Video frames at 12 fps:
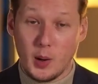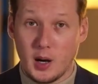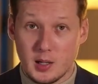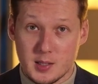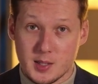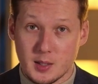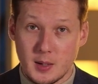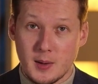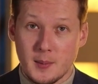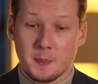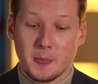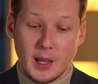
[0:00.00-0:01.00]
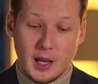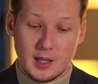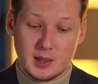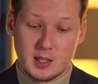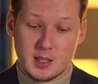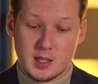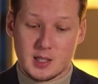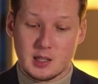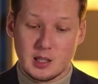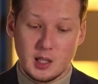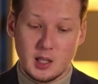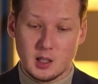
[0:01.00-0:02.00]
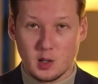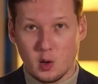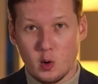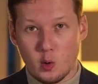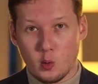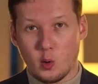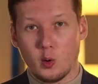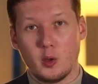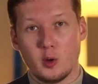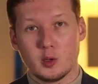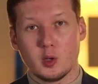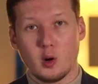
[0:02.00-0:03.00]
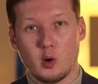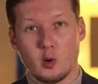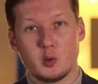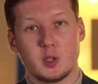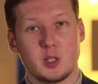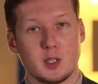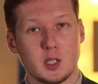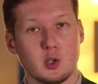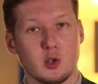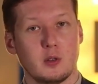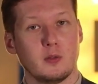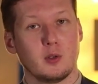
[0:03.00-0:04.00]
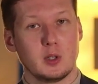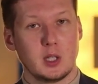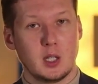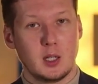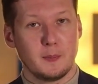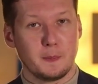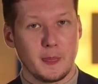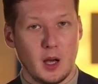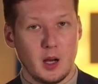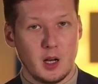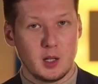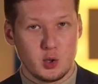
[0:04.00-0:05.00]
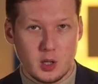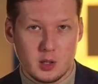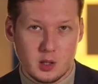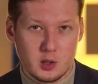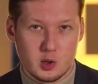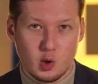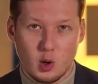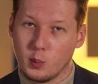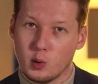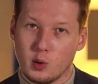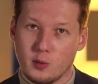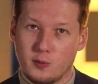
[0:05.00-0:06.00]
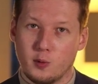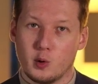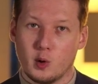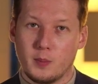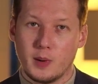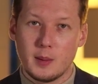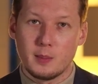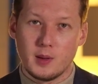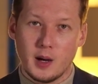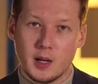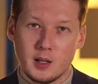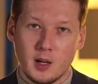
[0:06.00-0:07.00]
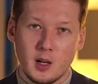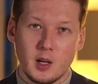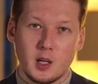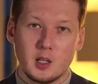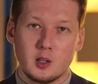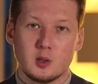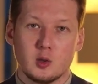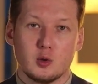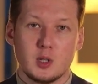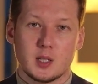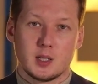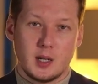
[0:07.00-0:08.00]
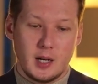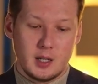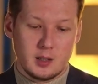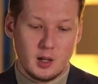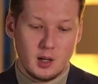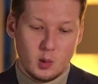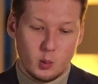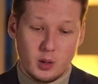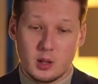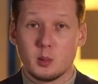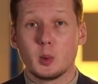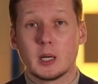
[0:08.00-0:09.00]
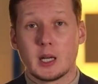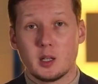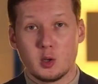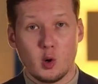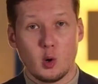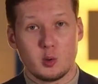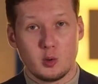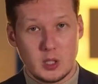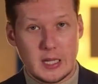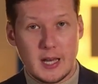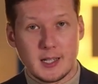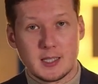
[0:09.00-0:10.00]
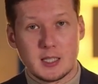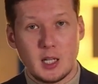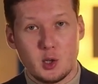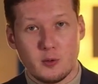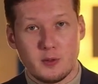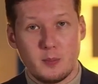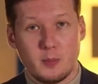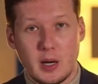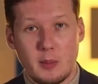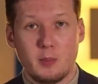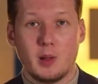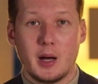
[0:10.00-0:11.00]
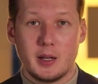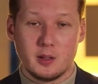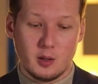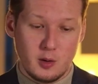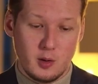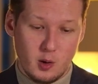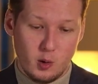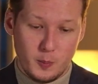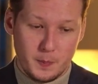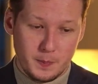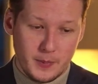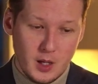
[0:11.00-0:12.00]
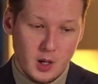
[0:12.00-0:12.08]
pass. And this is the go or not go decision for the Jenkins job or for your pipeline in order to decide whether we can go to the next stage of the pipeline or no.